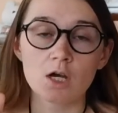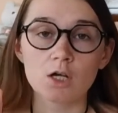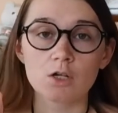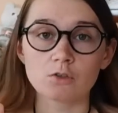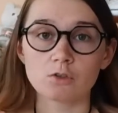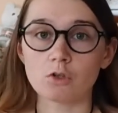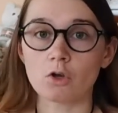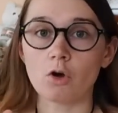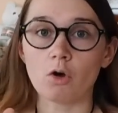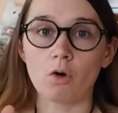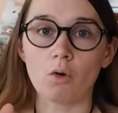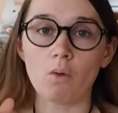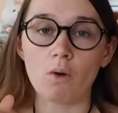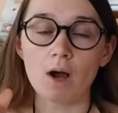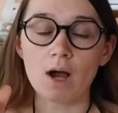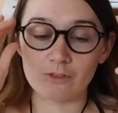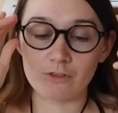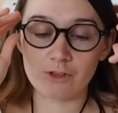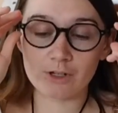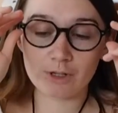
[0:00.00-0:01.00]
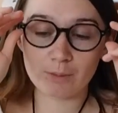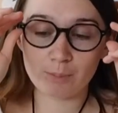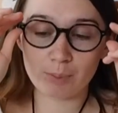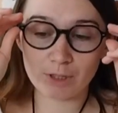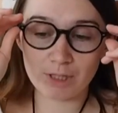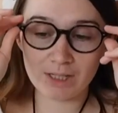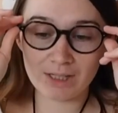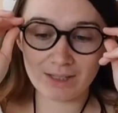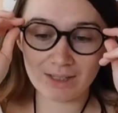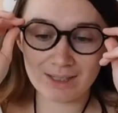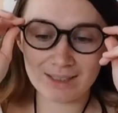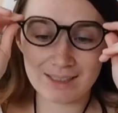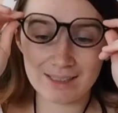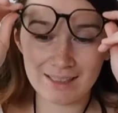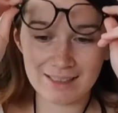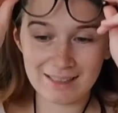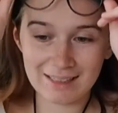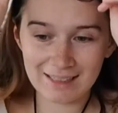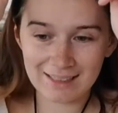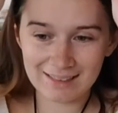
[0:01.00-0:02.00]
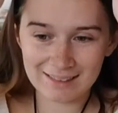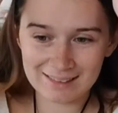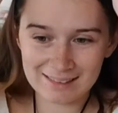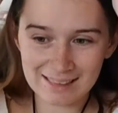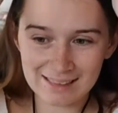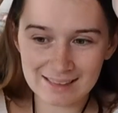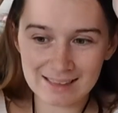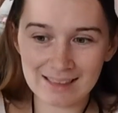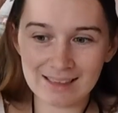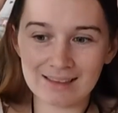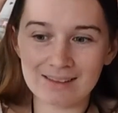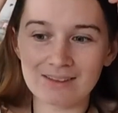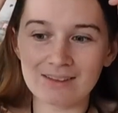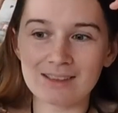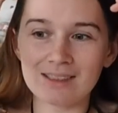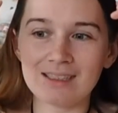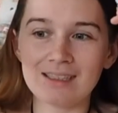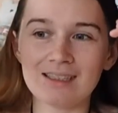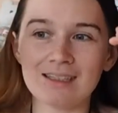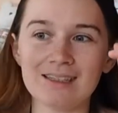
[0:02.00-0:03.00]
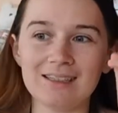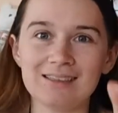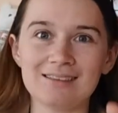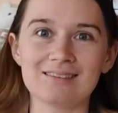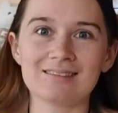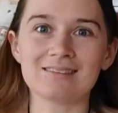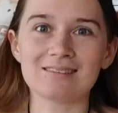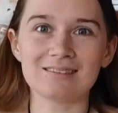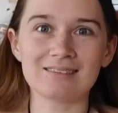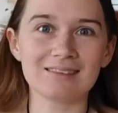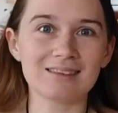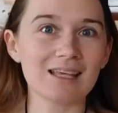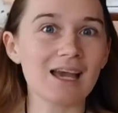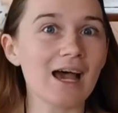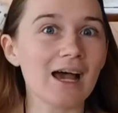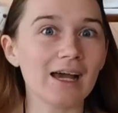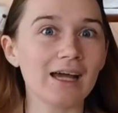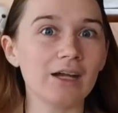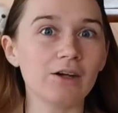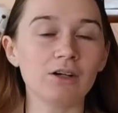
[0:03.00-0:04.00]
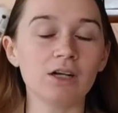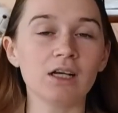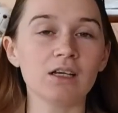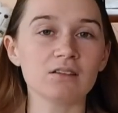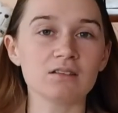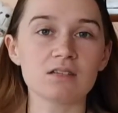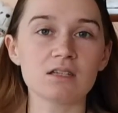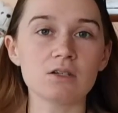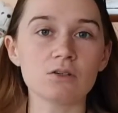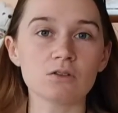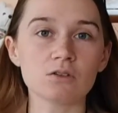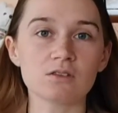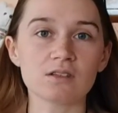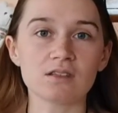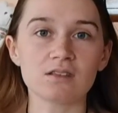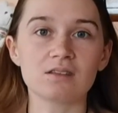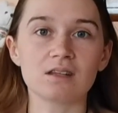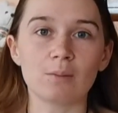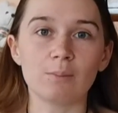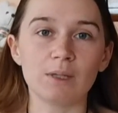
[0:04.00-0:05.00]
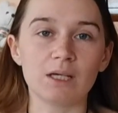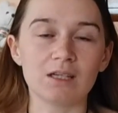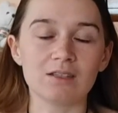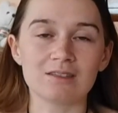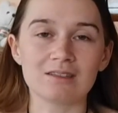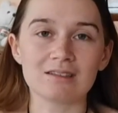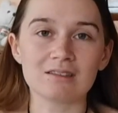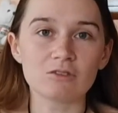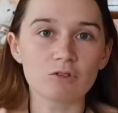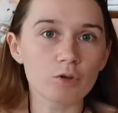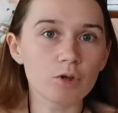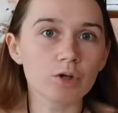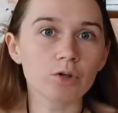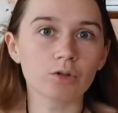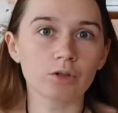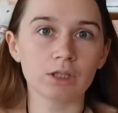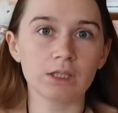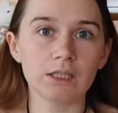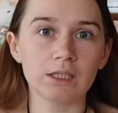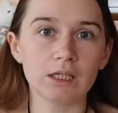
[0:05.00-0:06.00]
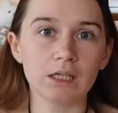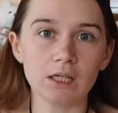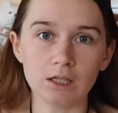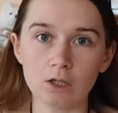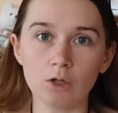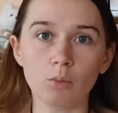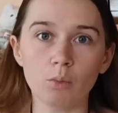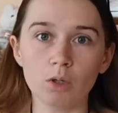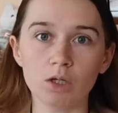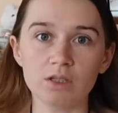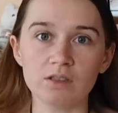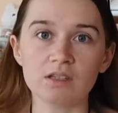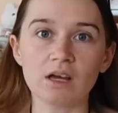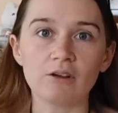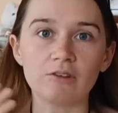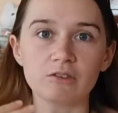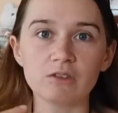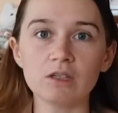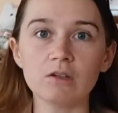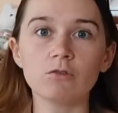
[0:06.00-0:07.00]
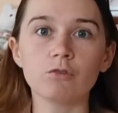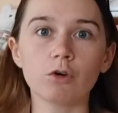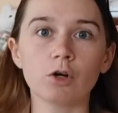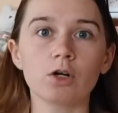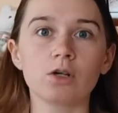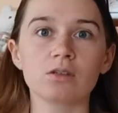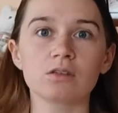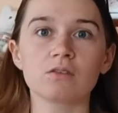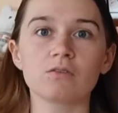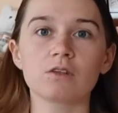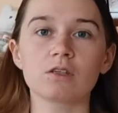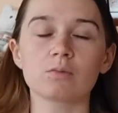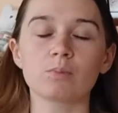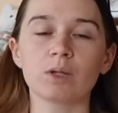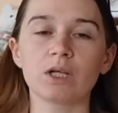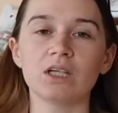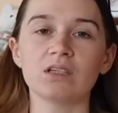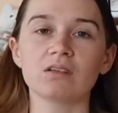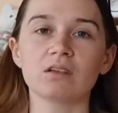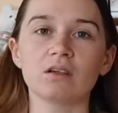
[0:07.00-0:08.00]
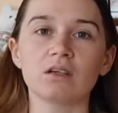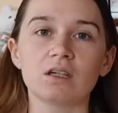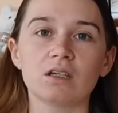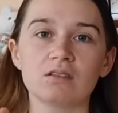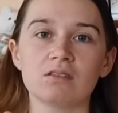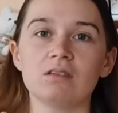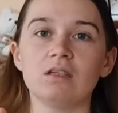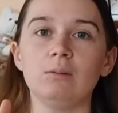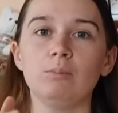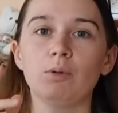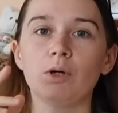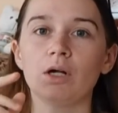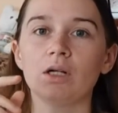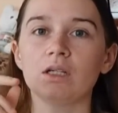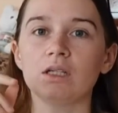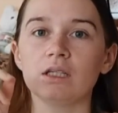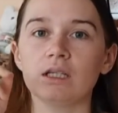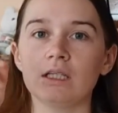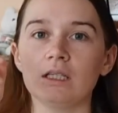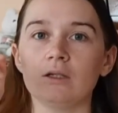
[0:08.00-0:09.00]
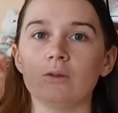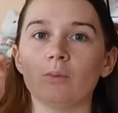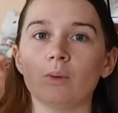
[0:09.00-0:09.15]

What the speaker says: So they're pretty lucky that technically it's that area has healed since then because it's literally in the woods. I've seen photos of this place that you're going to see probably like